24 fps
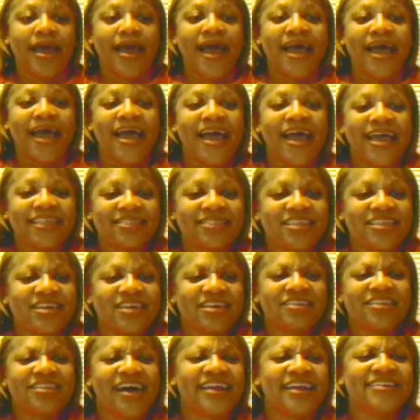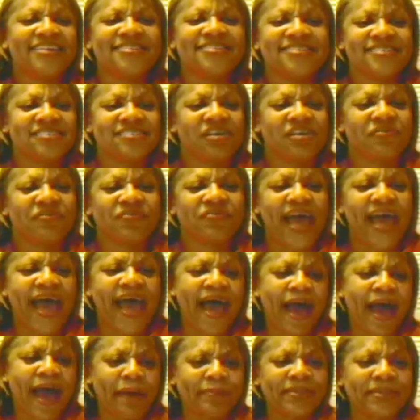I think a lot of the stuff that
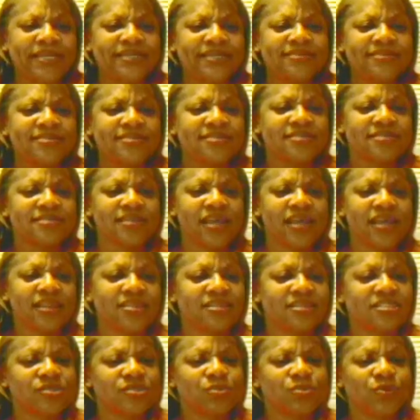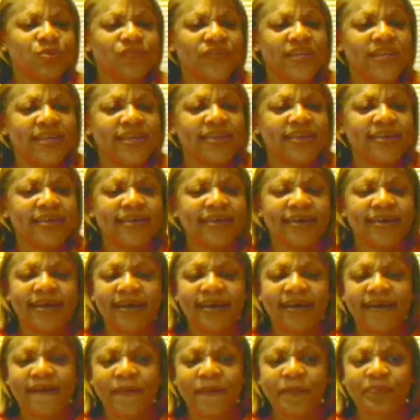happens in this movie,
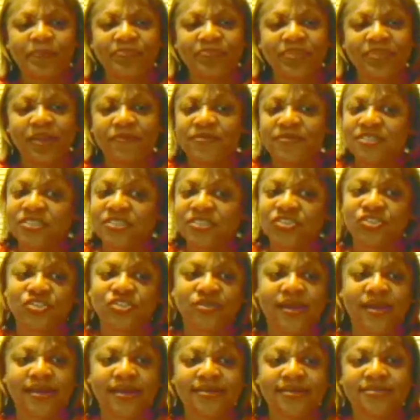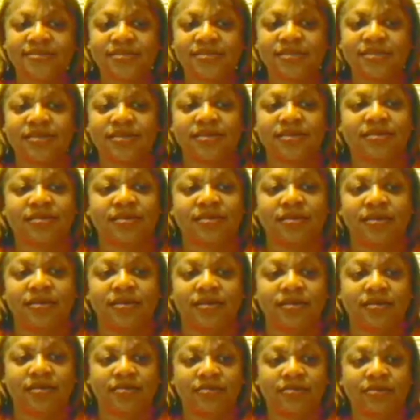they were just trying to
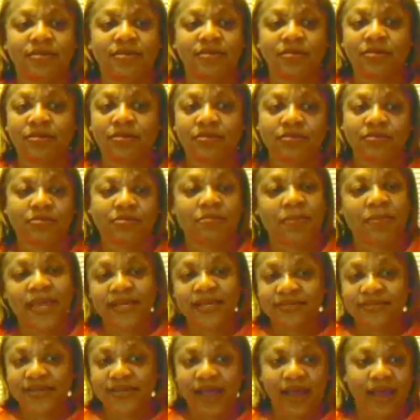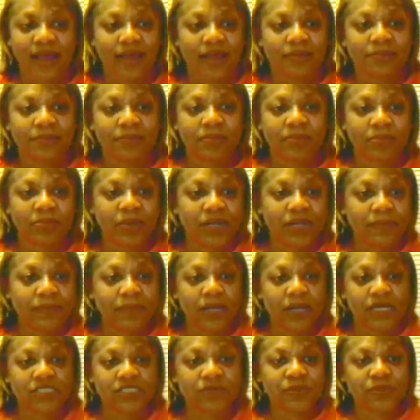make time, pretty
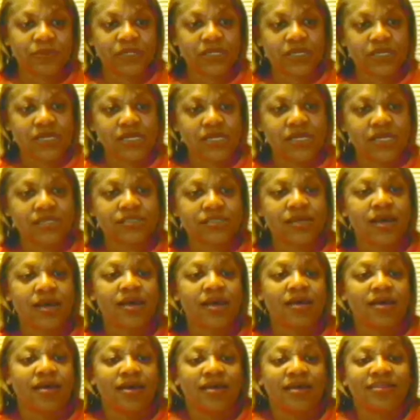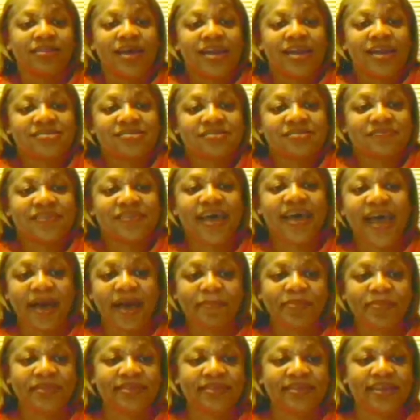much, because a lot of stuff that
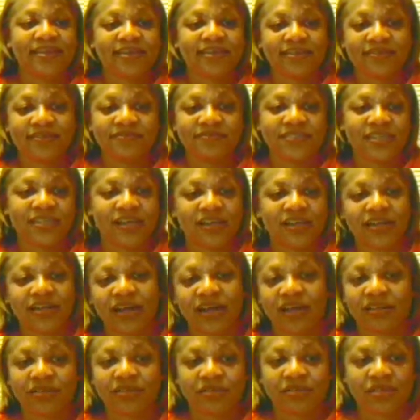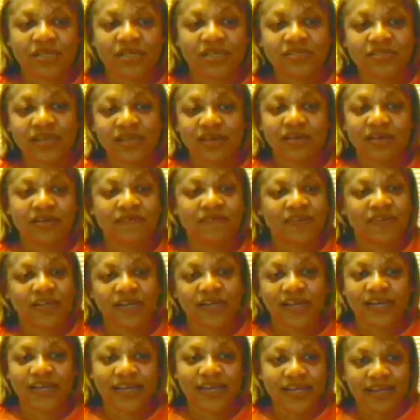happened, they could have done other things. They could have
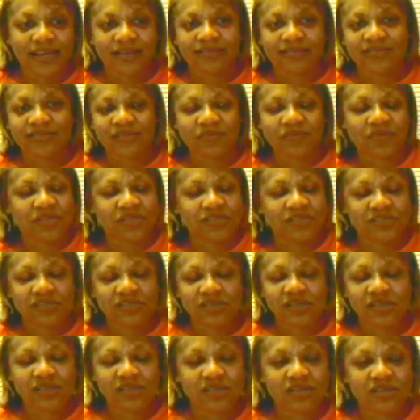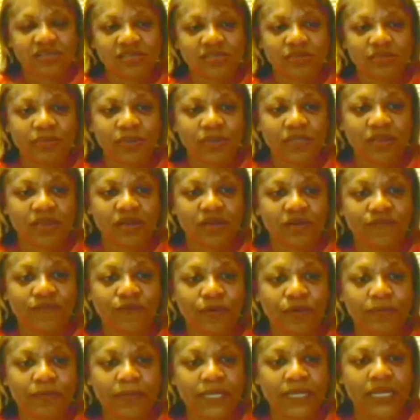cut it. Some things didn't need to be there
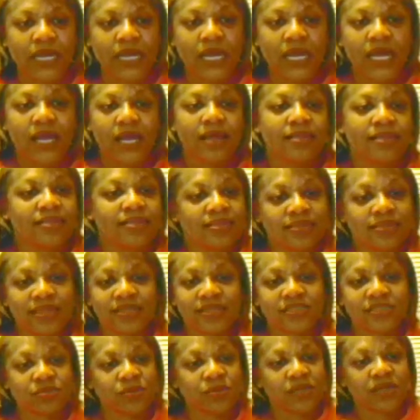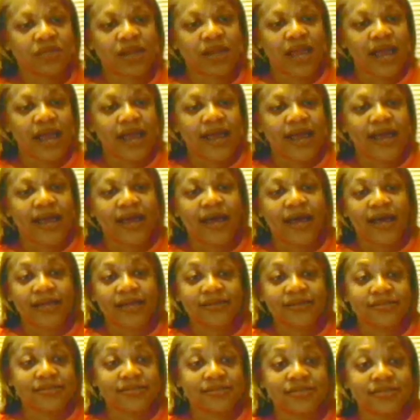for me. This one,
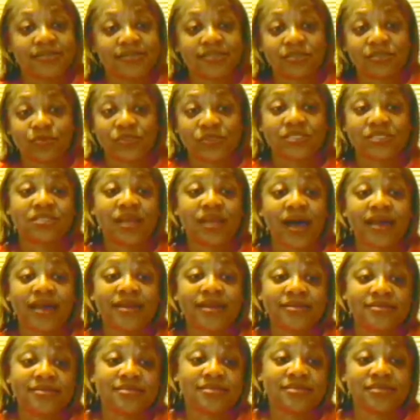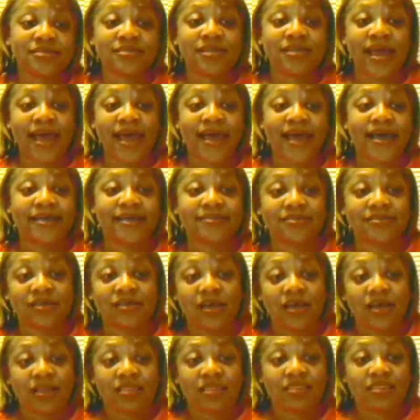honestly, just was not as good as
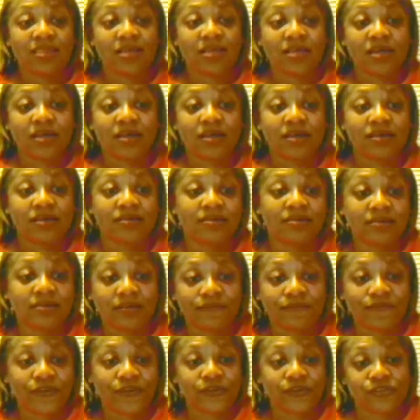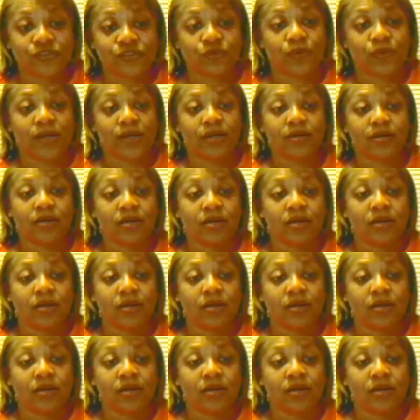the first one.